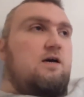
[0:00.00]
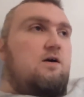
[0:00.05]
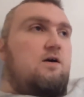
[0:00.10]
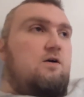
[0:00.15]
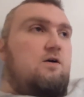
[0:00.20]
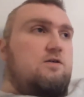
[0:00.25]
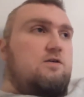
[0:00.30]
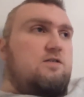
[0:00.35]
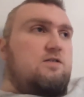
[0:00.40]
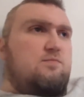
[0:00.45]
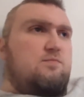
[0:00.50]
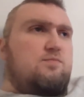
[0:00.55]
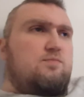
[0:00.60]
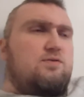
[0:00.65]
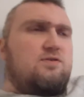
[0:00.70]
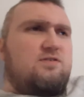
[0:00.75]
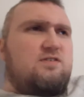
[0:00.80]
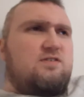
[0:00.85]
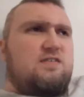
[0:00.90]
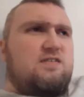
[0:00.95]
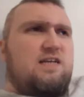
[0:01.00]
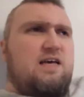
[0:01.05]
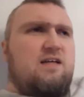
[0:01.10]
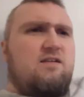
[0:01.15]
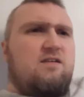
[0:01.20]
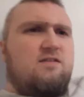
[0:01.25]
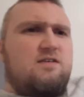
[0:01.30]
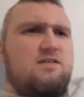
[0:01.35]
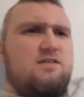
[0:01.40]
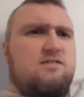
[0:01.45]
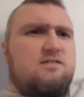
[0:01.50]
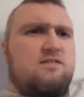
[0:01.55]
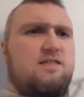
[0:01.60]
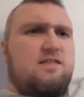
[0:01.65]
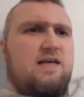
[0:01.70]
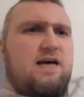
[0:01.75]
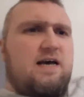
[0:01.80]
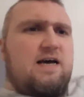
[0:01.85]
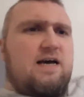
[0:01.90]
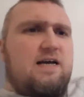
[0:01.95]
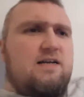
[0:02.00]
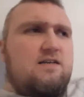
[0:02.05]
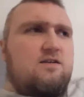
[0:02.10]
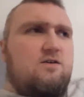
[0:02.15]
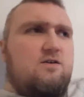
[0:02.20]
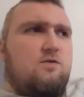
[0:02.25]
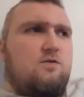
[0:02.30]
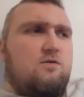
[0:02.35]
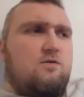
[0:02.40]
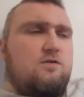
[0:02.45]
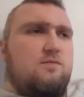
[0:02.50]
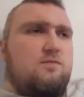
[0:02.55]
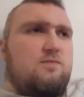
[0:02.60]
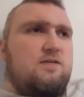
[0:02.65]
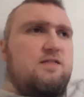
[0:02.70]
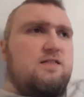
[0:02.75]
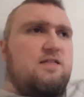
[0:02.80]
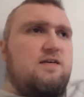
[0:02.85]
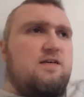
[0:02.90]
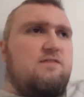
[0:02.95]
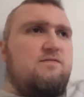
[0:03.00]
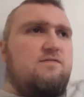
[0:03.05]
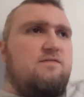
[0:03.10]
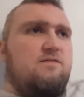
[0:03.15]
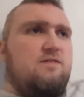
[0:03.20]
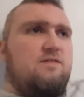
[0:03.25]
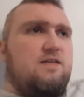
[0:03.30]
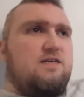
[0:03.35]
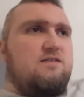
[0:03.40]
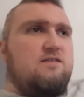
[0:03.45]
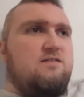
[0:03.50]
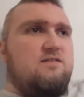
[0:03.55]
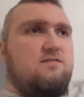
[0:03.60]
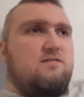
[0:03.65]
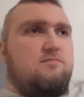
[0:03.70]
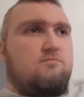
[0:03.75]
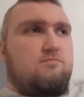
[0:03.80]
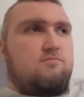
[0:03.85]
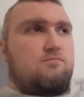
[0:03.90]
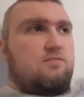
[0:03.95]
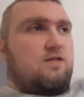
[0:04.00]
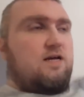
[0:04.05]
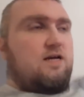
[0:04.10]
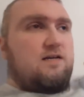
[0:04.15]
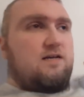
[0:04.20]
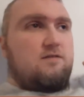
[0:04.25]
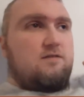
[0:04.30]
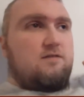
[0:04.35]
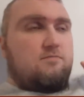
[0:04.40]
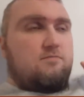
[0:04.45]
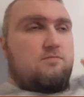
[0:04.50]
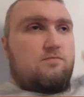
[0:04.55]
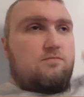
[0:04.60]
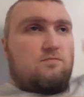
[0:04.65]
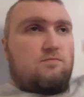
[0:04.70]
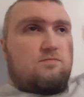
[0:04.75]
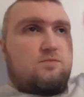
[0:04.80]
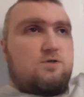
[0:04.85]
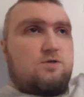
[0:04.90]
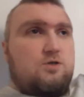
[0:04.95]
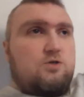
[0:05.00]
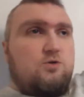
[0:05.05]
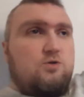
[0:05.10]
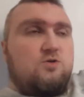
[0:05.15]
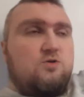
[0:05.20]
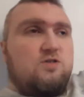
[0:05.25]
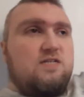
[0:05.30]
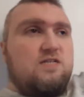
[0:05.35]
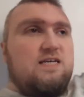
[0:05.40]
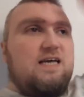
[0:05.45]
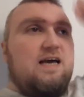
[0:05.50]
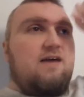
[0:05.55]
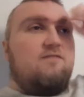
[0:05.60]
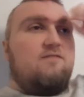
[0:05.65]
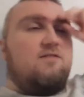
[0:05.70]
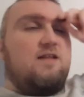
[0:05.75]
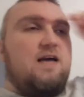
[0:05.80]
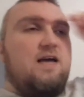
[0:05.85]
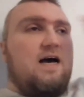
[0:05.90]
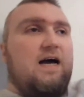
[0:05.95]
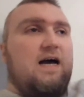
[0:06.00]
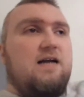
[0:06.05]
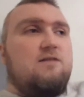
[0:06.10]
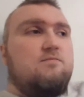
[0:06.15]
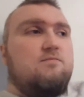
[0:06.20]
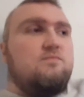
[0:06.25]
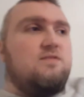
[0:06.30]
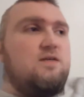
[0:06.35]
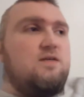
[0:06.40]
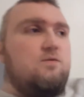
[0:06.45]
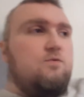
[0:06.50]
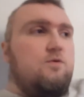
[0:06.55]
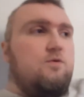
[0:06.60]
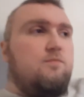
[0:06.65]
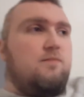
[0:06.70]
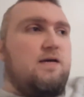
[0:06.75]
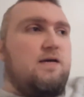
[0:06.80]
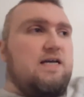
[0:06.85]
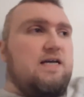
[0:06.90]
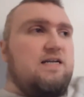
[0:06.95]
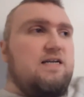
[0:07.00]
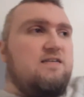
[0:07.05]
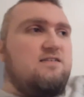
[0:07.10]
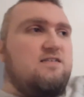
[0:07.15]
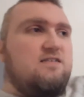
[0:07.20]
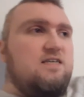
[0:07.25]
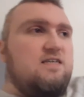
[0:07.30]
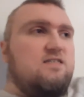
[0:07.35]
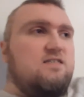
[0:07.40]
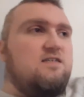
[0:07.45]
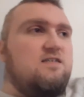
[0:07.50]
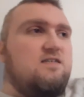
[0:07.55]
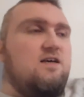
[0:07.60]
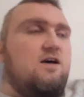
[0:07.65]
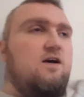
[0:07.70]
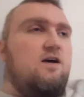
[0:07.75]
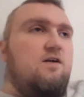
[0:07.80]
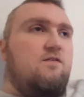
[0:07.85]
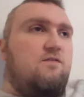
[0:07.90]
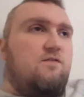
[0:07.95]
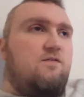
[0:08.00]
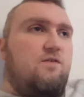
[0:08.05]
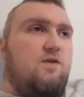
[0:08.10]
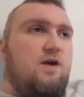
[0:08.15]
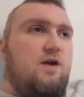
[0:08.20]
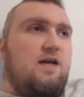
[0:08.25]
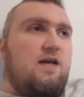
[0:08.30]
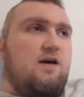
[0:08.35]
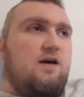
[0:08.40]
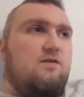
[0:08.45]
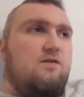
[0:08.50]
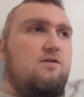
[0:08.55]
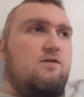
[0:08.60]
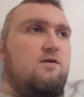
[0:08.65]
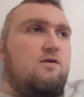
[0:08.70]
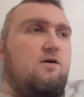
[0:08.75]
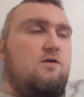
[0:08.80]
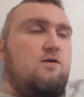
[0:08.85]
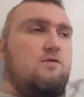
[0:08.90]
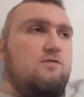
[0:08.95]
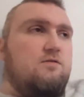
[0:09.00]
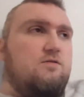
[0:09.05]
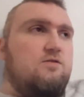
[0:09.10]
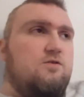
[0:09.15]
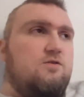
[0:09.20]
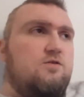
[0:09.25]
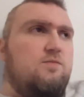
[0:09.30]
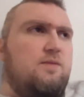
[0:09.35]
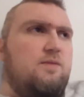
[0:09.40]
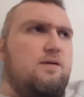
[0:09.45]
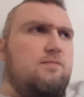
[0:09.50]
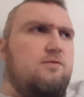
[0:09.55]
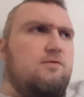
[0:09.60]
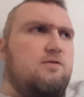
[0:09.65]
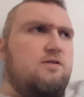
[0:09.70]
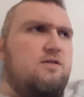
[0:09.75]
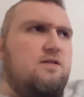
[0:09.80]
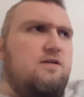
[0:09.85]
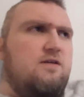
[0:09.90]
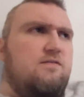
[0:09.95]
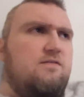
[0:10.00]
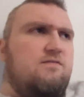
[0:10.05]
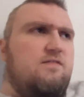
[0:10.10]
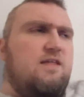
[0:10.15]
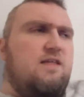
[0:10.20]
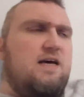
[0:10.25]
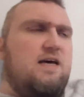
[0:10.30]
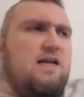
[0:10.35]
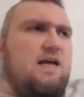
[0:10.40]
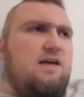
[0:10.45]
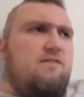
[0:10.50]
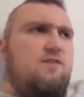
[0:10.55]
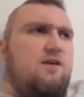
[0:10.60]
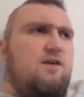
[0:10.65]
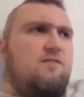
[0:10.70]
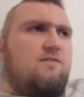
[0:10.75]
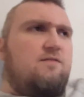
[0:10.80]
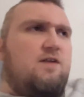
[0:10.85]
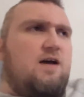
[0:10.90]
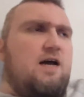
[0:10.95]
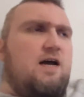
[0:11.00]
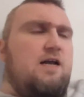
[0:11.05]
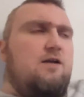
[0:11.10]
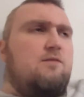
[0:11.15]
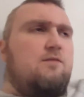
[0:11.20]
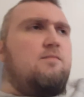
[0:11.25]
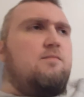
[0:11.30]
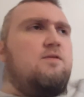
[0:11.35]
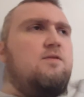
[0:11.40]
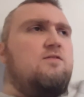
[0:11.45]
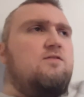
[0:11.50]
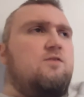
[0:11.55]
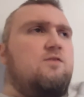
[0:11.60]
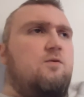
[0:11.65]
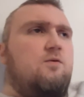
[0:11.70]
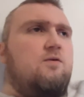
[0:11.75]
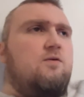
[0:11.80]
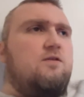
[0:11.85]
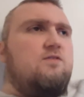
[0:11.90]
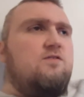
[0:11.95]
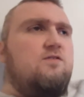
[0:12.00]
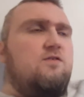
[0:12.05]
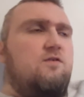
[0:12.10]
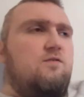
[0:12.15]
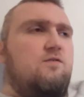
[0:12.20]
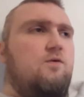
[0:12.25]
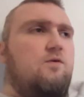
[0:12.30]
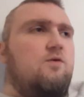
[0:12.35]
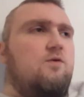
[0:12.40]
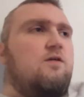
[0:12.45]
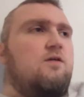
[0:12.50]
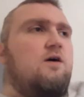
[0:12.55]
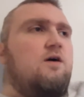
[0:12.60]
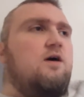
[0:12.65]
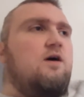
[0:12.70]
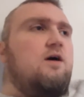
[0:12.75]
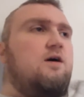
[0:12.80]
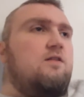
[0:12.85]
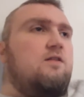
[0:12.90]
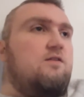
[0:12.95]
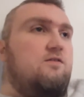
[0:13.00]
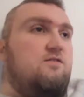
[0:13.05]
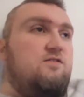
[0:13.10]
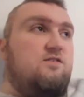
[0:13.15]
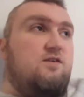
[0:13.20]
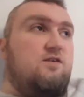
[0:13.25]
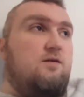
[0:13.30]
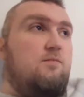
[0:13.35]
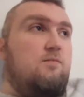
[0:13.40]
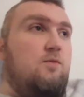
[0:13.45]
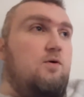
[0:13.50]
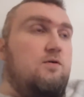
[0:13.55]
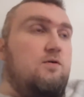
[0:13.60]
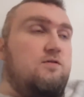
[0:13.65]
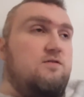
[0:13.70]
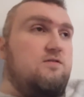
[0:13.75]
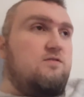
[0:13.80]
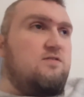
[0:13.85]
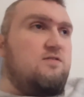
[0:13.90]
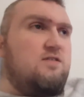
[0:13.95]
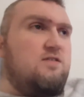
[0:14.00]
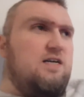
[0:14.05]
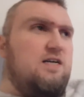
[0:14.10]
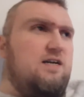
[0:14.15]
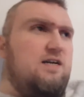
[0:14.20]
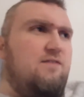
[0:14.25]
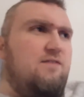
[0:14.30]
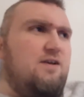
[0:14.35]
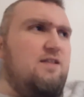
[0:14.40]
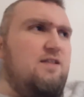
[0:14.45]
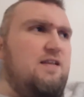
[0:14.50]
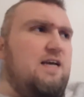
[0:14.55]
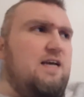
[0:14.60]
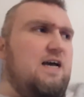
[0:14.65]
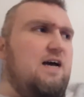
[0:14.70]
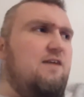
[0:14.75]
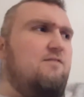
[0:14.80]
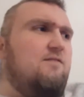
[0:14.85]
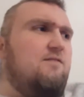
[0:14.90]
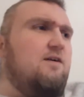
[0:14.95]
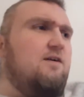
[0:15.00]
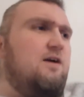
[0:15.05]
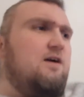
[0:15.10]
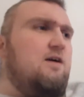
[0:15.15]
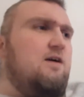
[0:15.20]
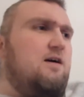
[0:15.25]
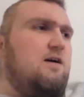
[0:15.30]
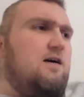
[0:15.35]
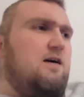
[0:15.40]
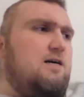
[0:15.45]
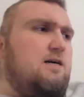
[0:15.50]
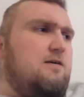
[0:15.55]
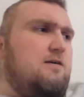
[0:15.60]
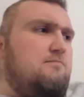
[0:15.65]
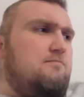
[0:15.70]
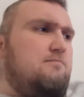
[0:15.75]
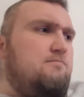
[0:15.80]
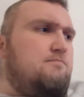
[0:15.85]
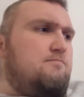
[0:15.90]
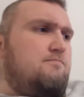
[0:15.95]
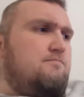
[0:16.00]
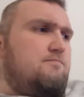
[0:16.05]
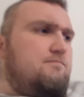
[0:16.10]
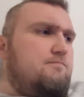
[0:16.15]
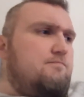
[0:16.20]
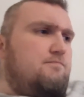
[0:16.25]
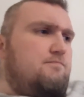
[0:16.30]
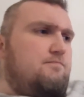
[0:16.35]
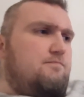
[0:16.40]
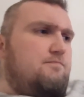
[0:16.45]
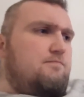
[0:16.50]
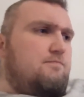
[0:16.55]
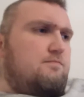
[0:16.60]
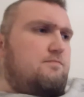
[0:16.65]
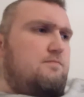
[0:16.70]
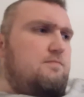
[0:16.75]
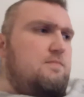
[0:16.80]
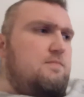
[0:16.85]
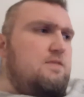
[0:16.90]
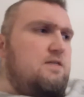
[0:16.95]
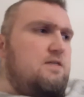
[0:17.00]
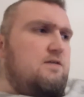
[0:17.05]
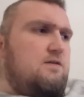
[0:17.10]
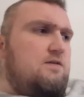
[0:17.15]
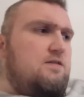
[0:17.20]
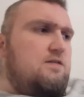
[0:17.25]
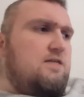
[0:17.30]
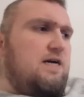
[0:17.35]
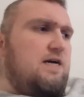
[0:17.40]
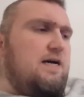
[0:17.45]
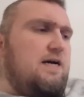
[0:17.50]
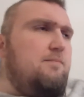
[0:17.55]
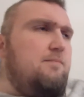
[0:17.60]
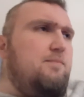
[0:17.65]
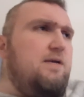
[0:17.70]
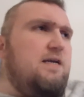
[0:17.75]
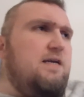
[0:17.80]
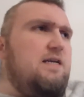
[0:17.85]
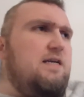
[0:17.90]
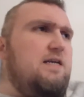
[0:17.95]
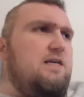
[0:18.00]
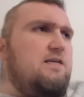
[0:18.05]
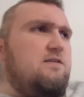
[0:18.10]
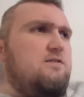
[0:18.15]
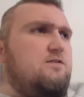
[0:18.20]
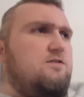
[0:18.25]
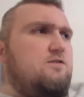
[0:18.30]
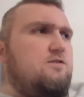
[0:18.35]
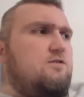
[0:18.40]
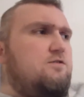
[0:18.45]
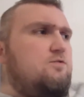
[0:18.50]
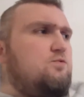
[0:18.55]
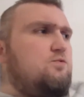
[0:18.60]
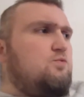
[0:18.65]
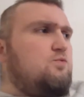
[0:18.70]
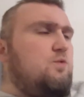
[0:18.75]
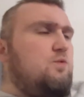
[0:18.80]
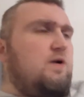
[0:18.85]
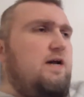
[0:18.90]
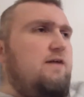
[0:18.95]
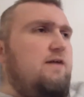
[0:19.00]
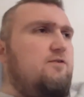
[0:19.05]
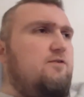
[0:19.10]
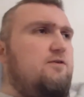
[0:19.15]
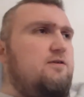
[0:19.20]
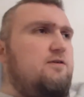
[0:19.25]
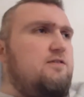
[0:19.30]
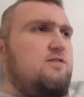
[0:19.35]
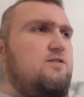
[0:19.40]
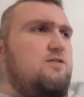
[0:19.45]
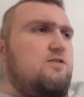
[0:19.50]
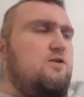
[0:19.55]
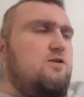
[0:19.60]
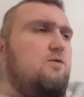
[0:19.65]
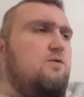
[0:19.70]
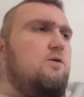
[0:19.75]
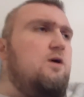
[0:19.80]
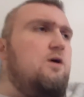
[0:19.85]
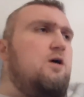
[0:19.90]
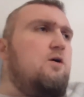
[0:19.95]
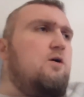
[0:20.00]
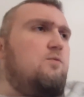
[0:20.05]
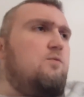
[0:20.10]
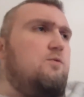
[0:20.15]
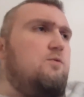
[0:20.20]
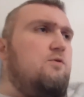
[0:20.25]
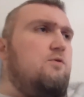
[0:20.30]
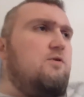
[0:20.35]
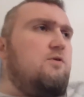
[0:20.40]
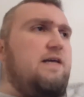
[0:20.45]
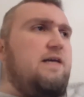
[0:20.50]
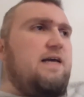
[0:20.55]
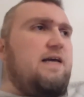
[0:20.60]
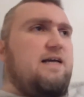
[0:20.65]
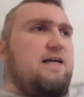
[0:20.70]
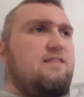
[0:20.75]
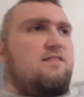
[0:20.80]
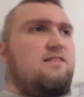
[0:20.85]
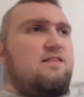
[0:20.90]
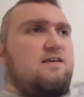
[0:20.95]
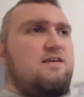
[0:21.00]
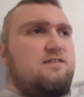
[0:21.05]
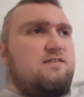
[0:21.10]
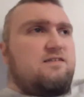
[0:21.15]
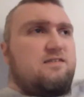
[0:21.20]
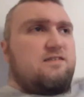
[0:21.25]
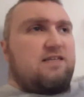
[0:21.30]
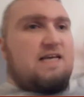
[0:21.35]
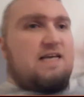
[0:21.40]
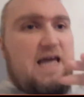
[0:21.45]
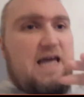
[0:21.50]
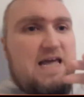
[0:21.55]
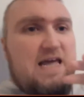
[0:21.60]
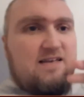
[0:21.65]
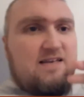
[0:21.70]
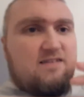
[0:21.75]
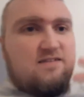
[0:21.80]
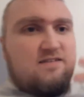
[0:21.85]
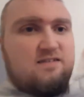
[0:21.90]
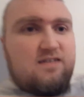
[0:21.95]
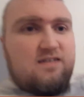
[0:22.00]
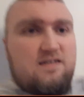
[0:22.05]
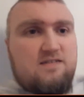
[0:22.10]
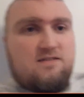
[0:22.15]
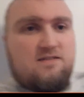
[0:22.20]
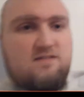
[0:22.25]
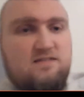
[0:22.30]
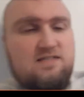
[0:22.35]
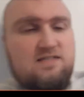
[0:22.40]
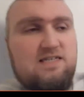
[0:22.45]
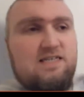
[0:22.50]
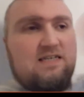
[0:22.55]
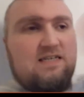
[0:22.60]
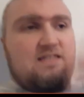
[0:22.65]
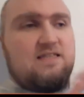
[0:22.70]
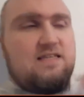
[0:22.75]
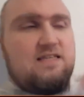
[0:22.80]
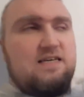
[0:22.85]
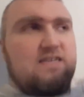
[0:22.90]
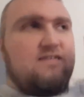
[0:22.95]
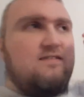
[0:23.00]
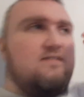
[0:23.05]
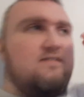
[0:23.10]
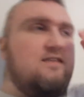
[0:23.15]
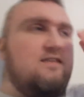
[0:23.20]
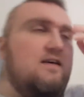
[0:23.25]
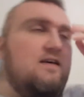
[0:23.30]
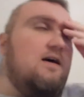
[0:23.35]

are some personalities that could ultimately lift like like hugely heavily items that wouldn't make any sense for any other alter to be able to lift that heavy of an item and so on and so forth. There's some alters that evidently have um, diabetes or whatever. And so when looking at this case and seeing this